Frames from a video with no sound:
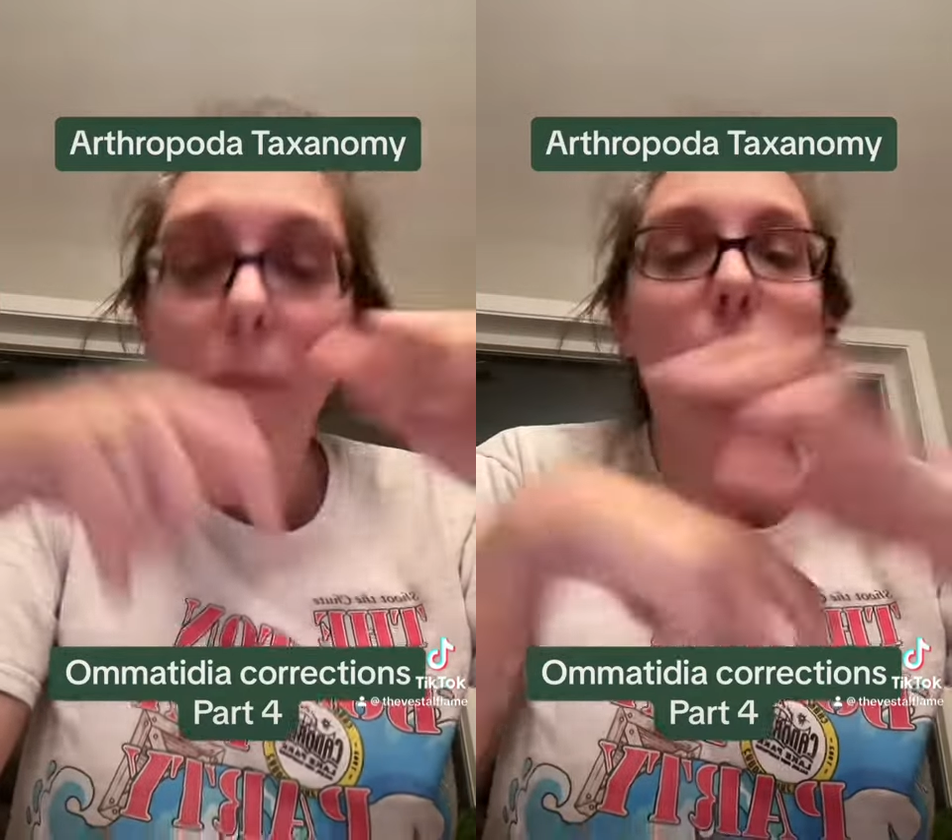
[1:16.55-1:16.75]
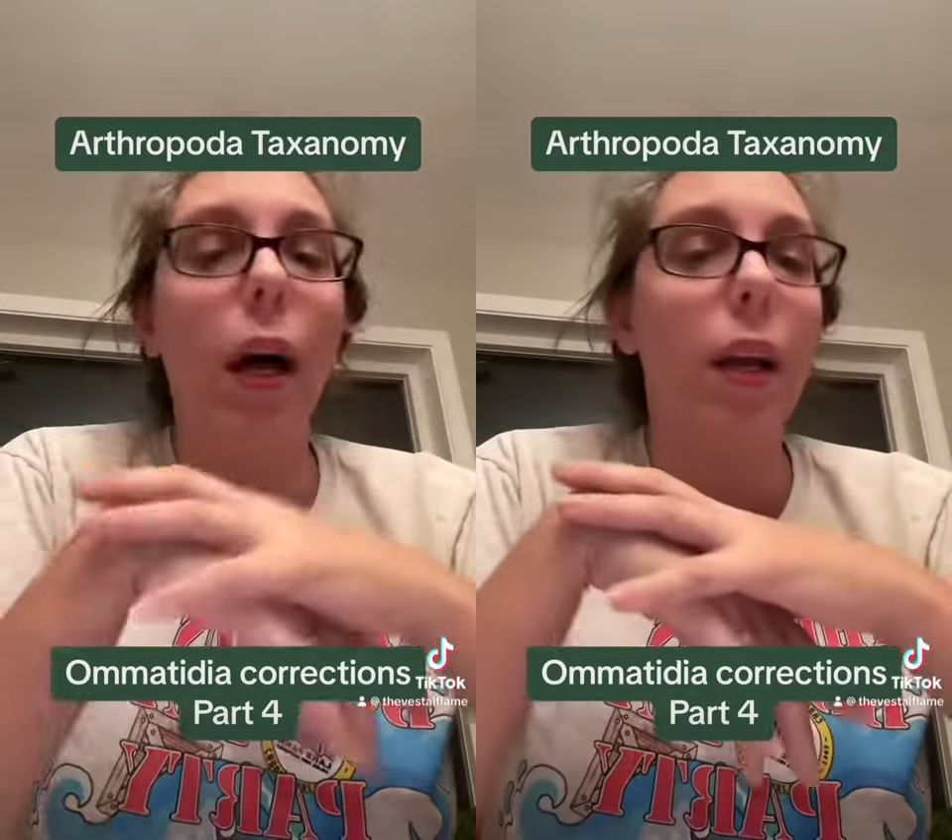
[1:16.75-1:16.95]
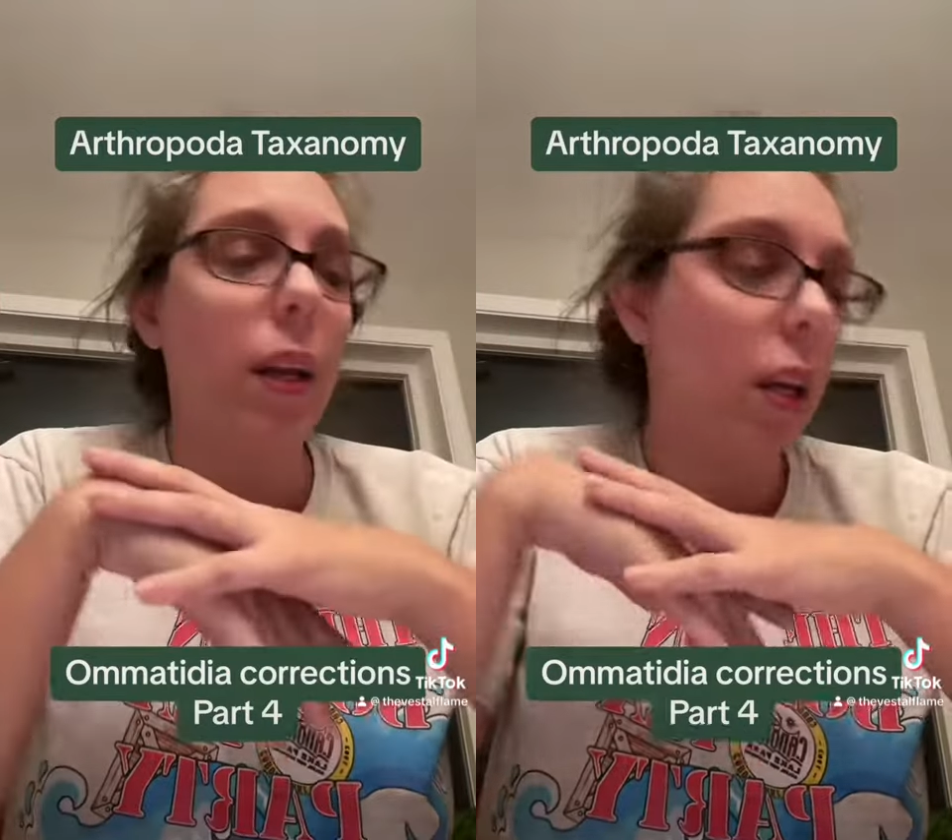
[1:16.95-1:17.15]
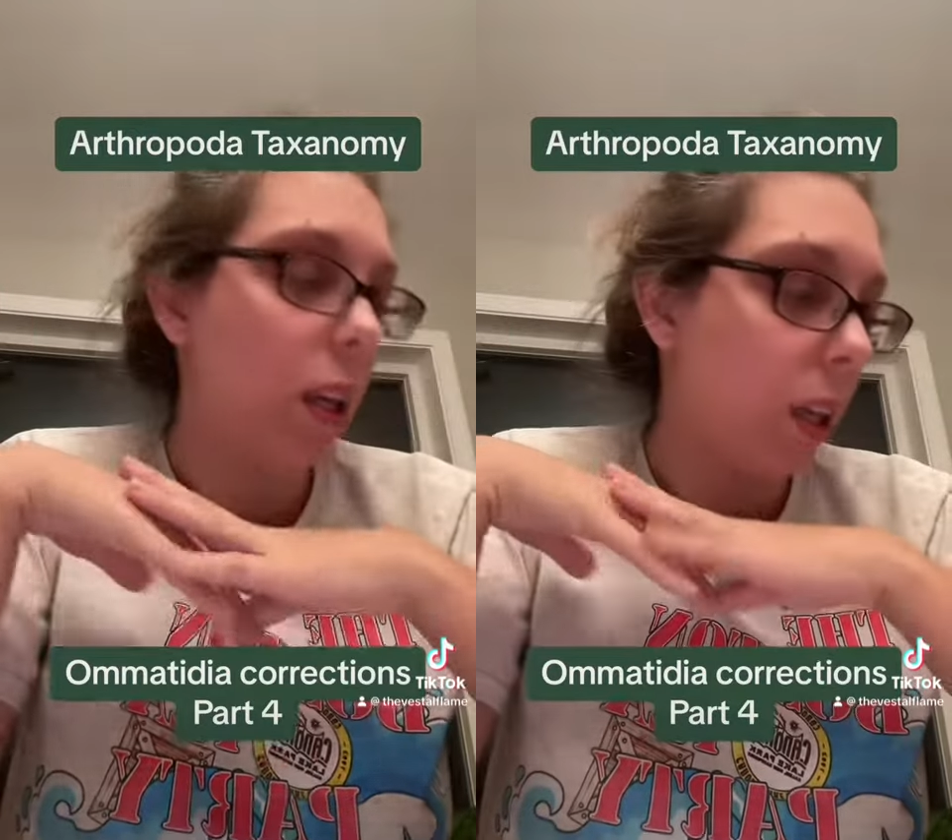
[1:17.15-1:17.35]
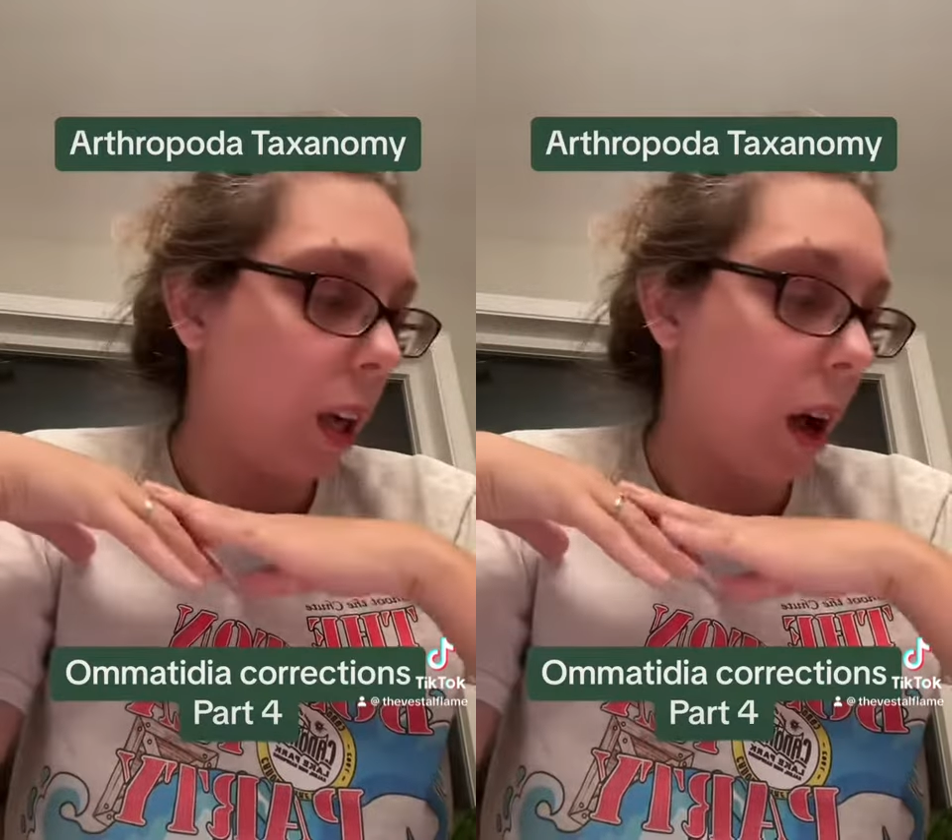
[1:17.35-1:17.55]
But
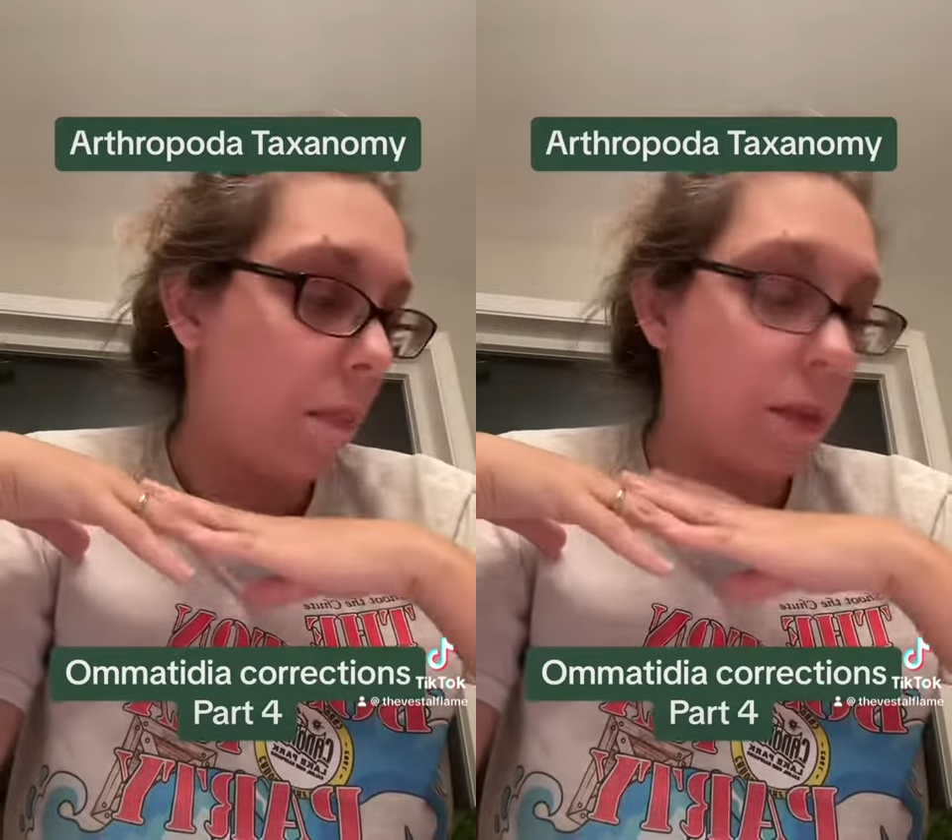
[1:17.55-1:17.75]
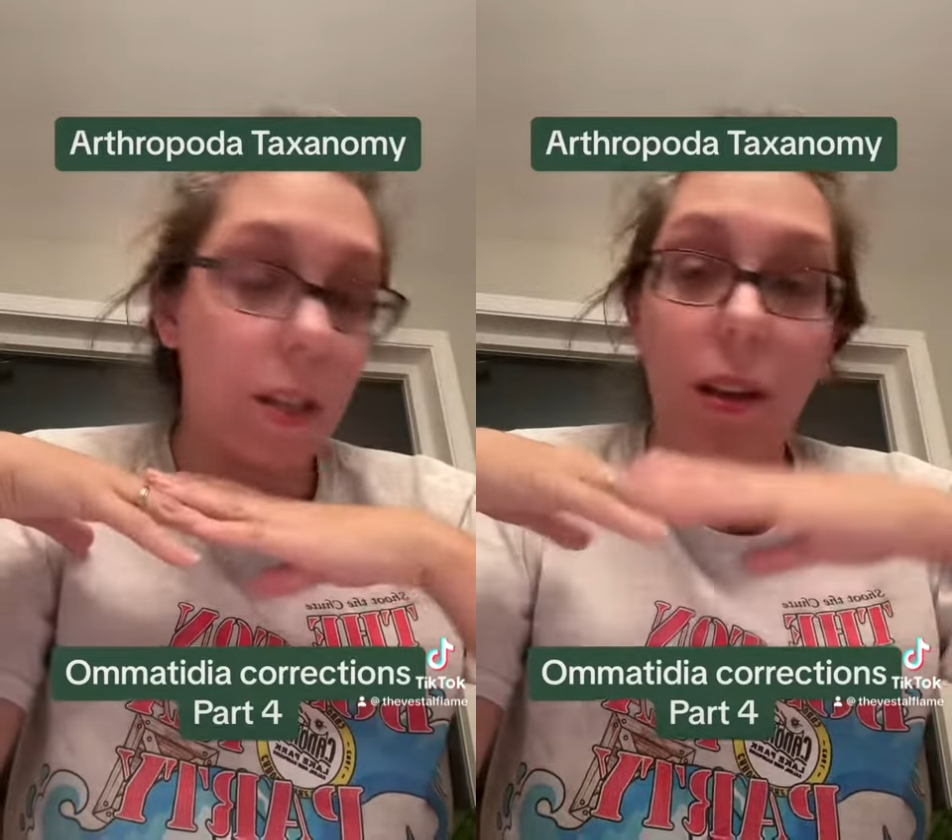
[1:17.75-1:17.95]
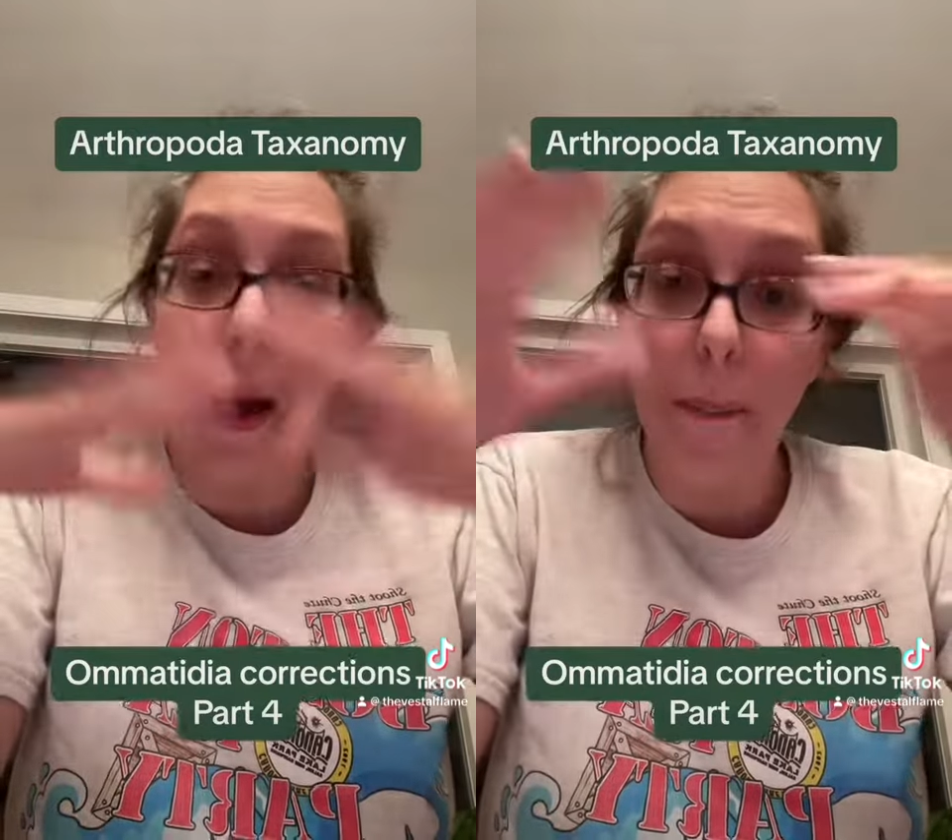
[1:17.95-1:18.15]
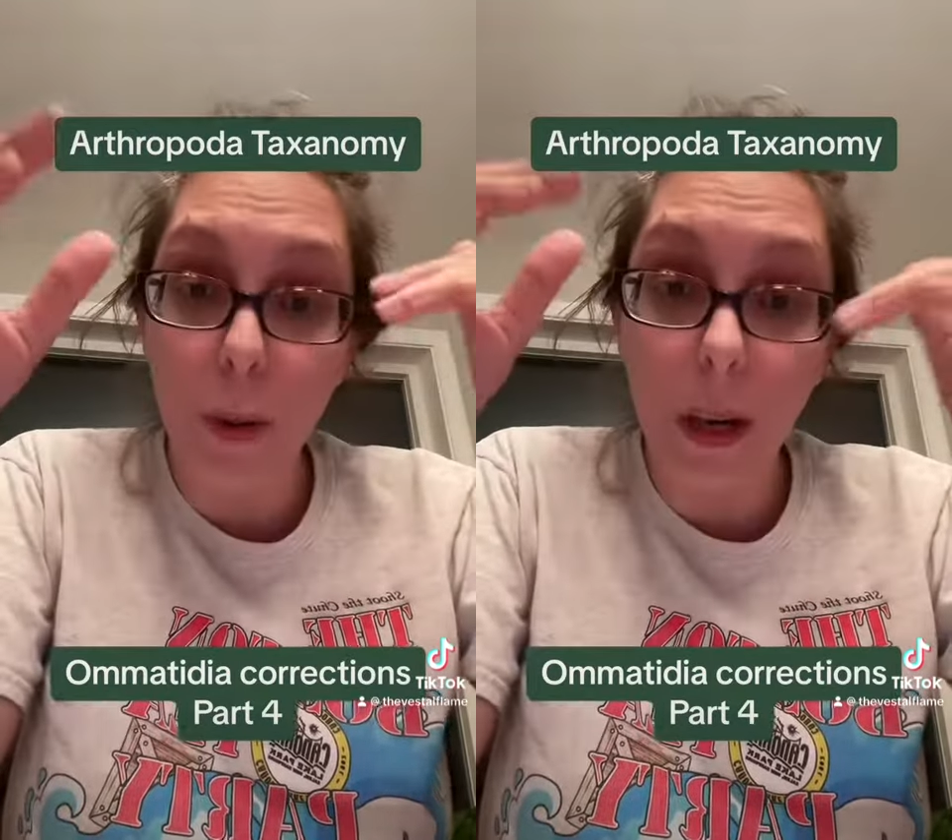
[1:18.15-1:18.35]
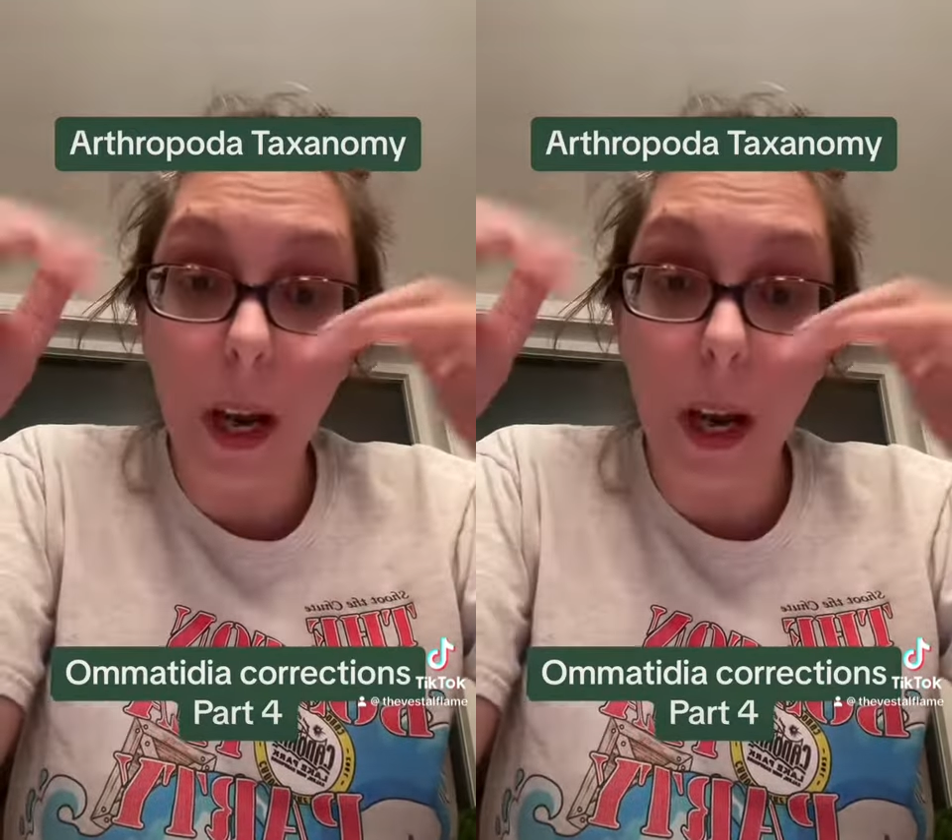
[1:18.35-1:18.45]
up till that point,